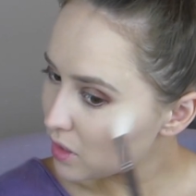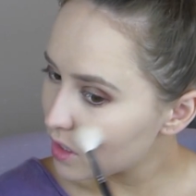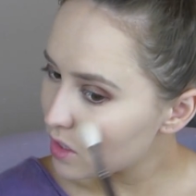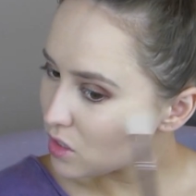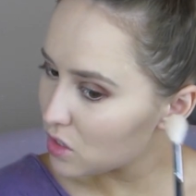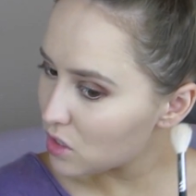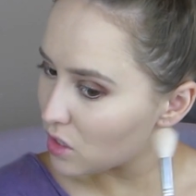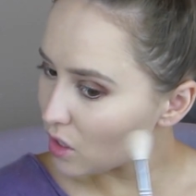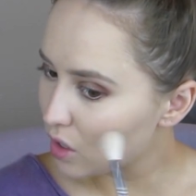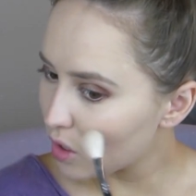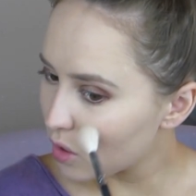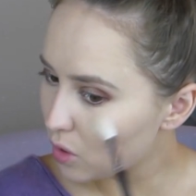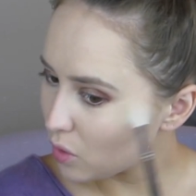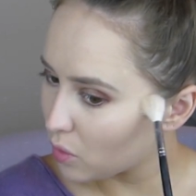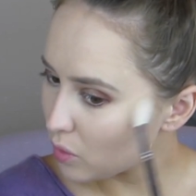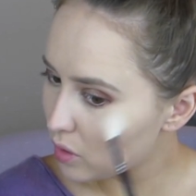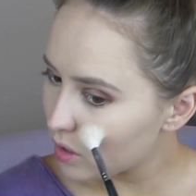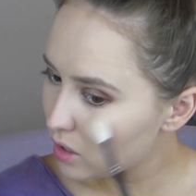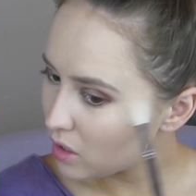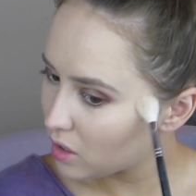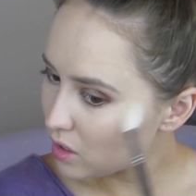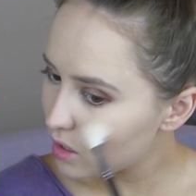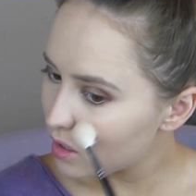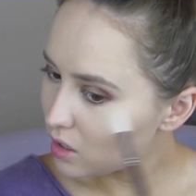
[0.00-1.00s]
So
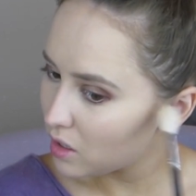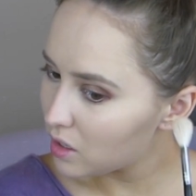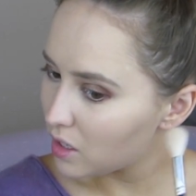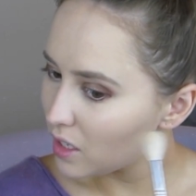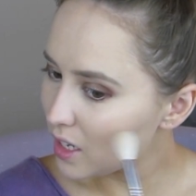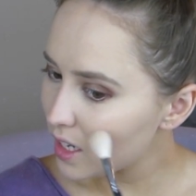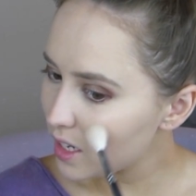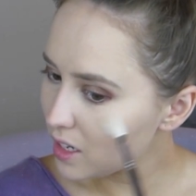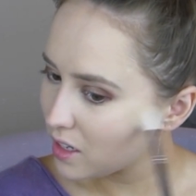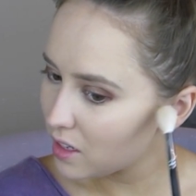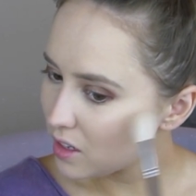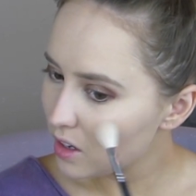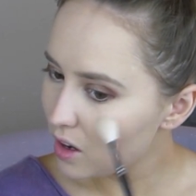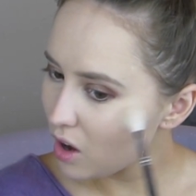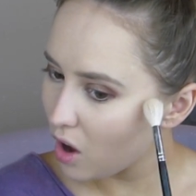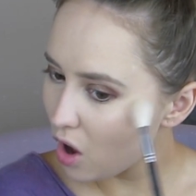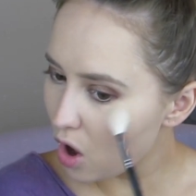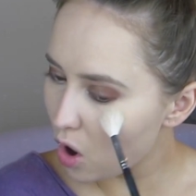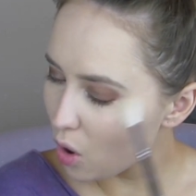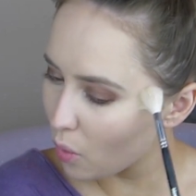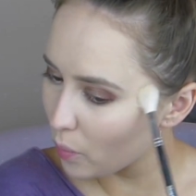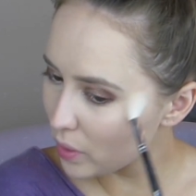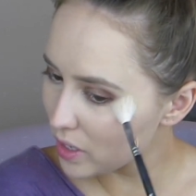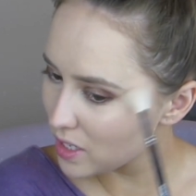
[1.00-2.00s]
Nick
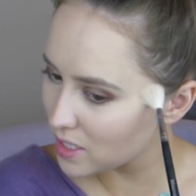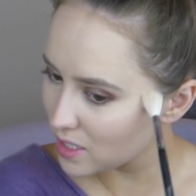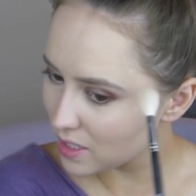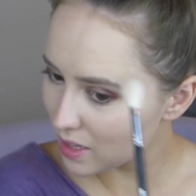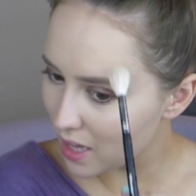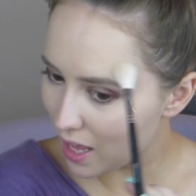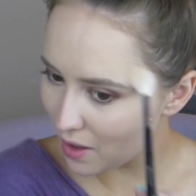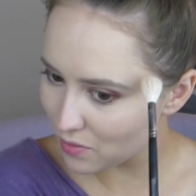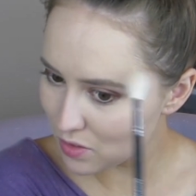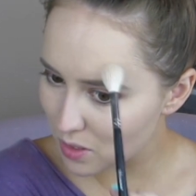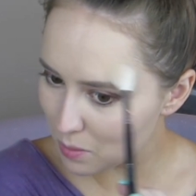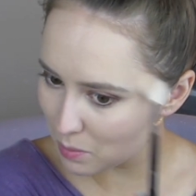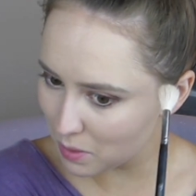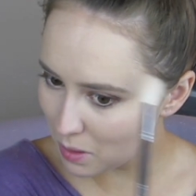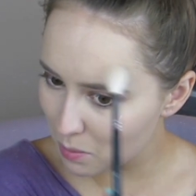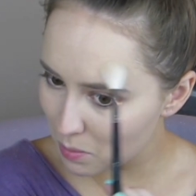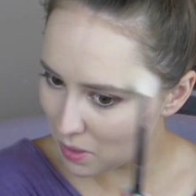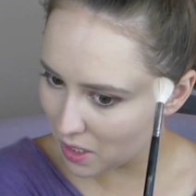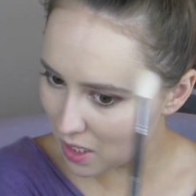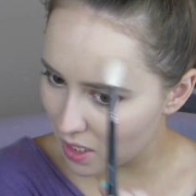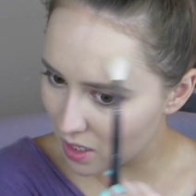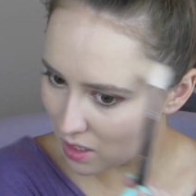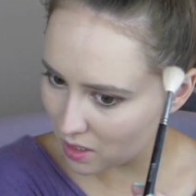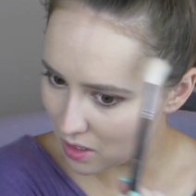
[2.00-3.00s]
always laughs at me
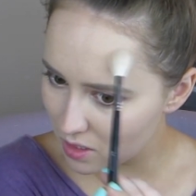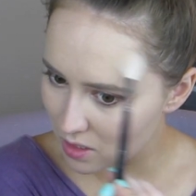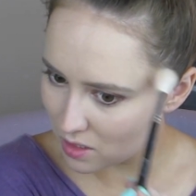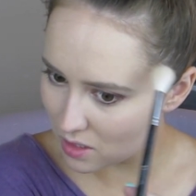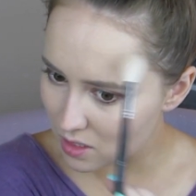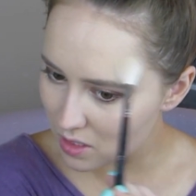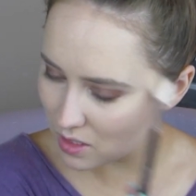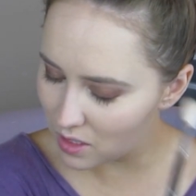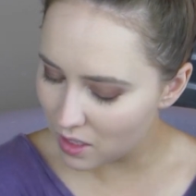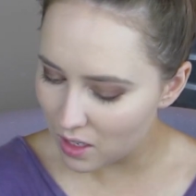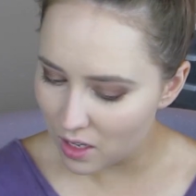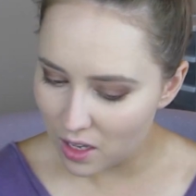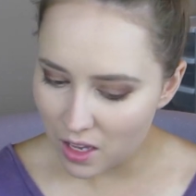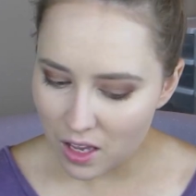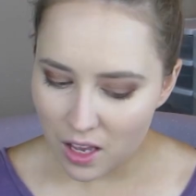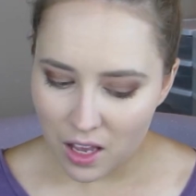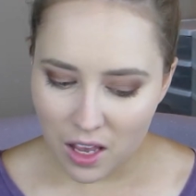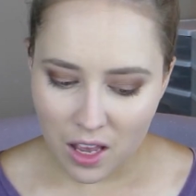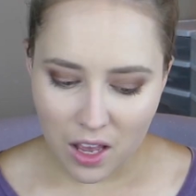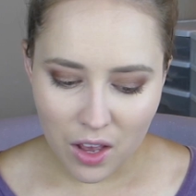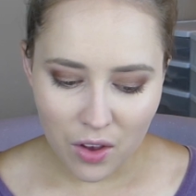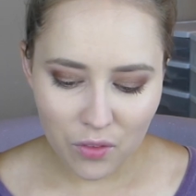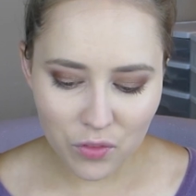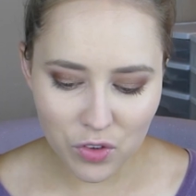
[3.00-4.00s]
because
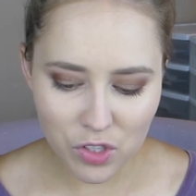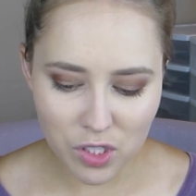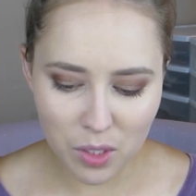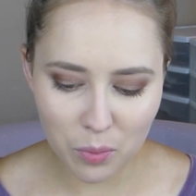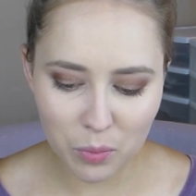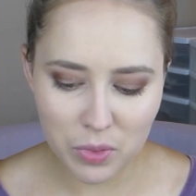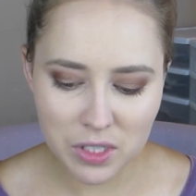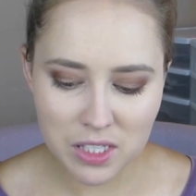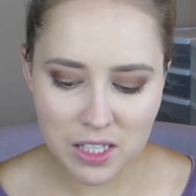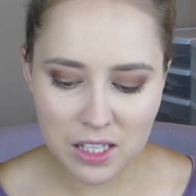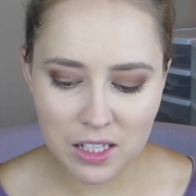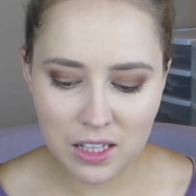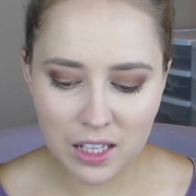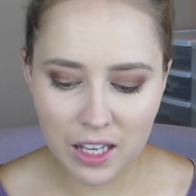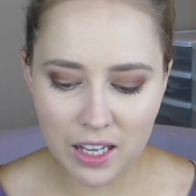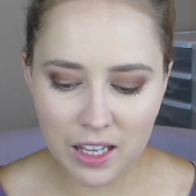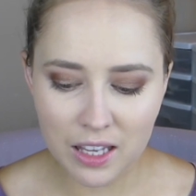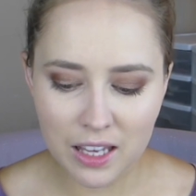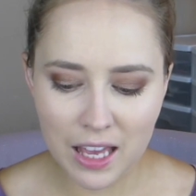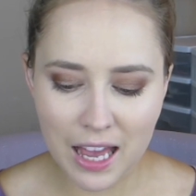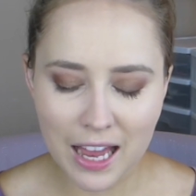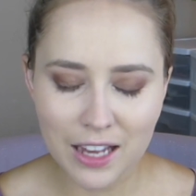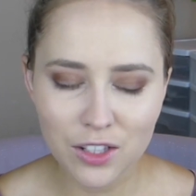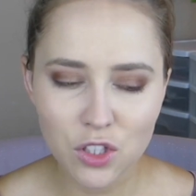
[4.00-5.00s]
for some reason,
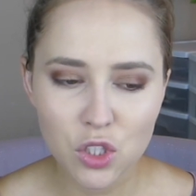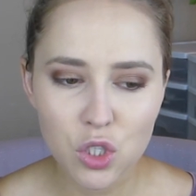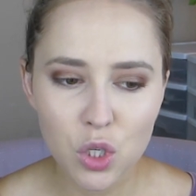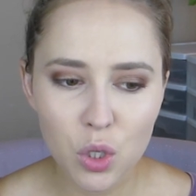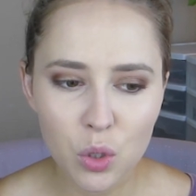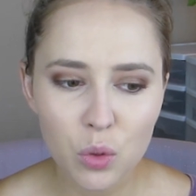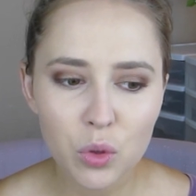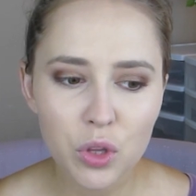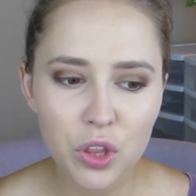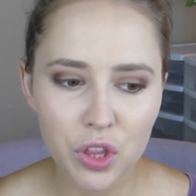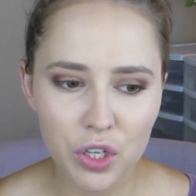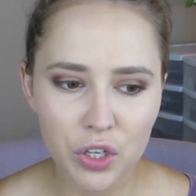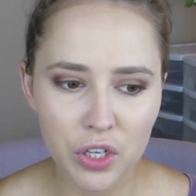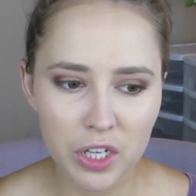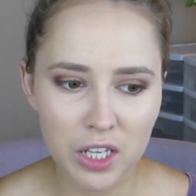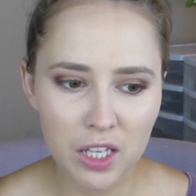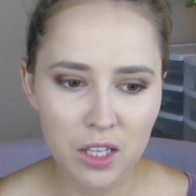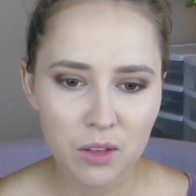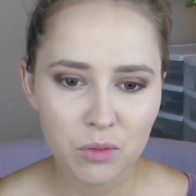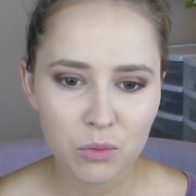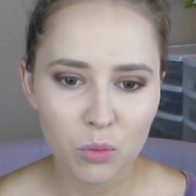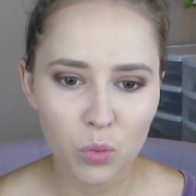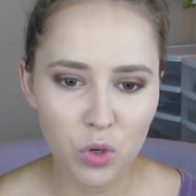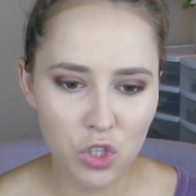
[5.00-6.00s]
like at
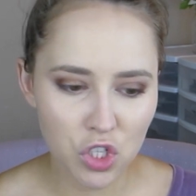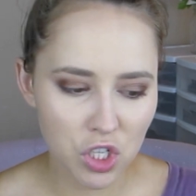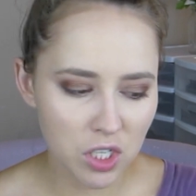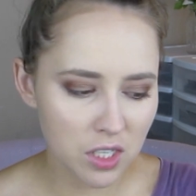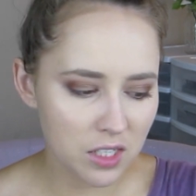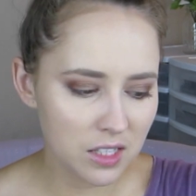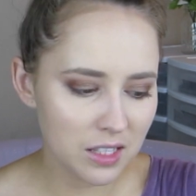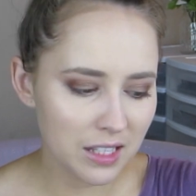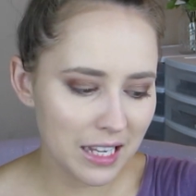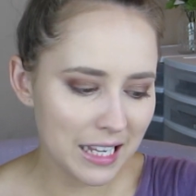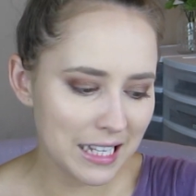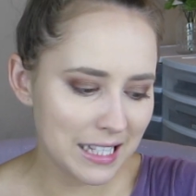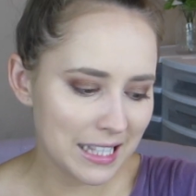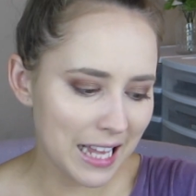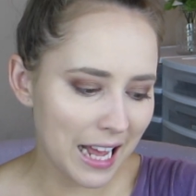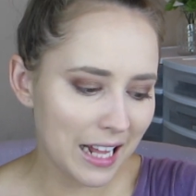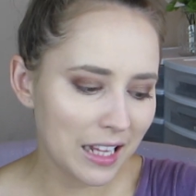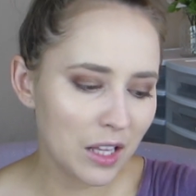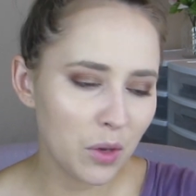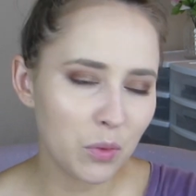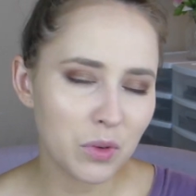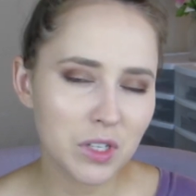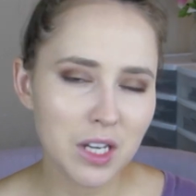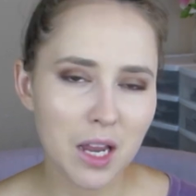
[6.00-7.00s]
2:30, which is
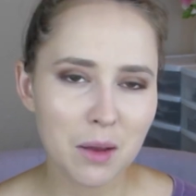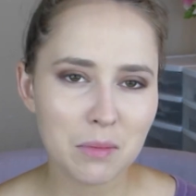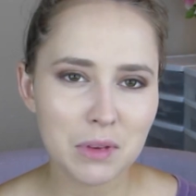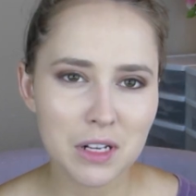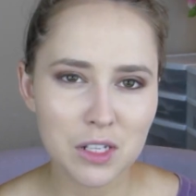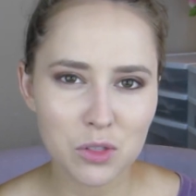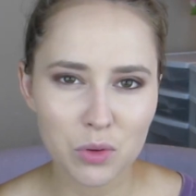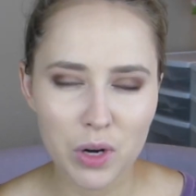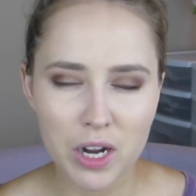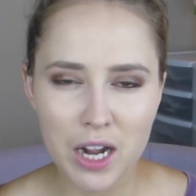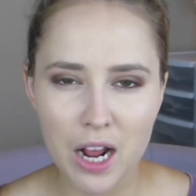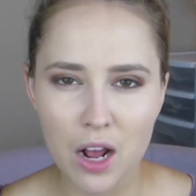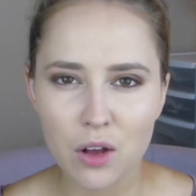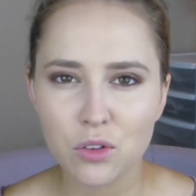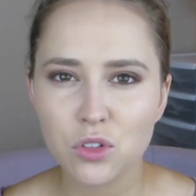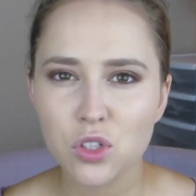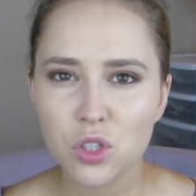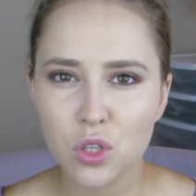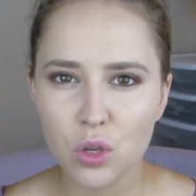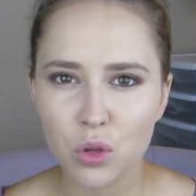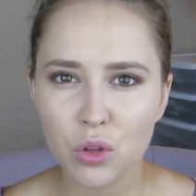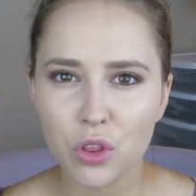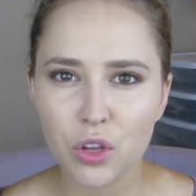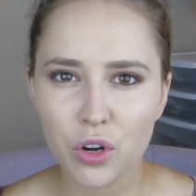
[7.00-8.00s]
exactly what time it is right now, it's
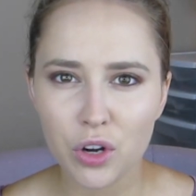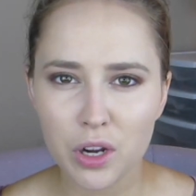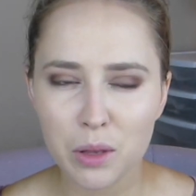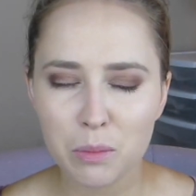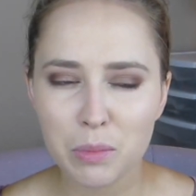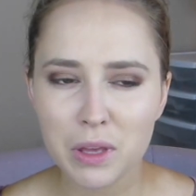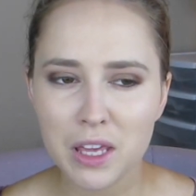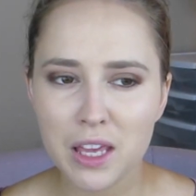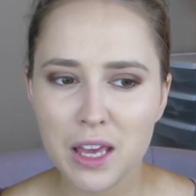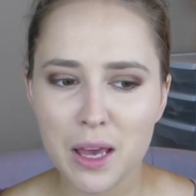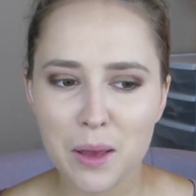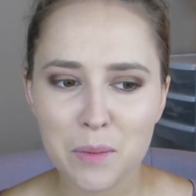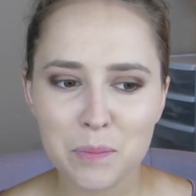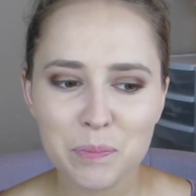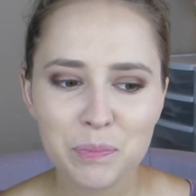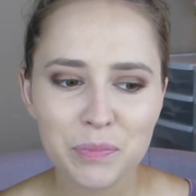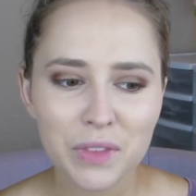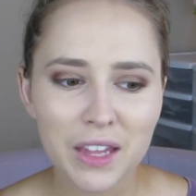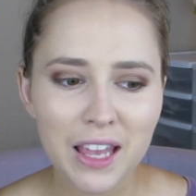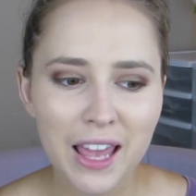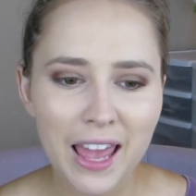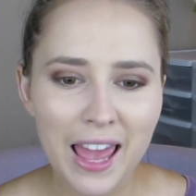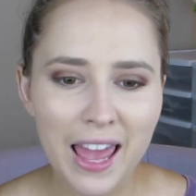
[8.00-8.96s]
2:30 p.m.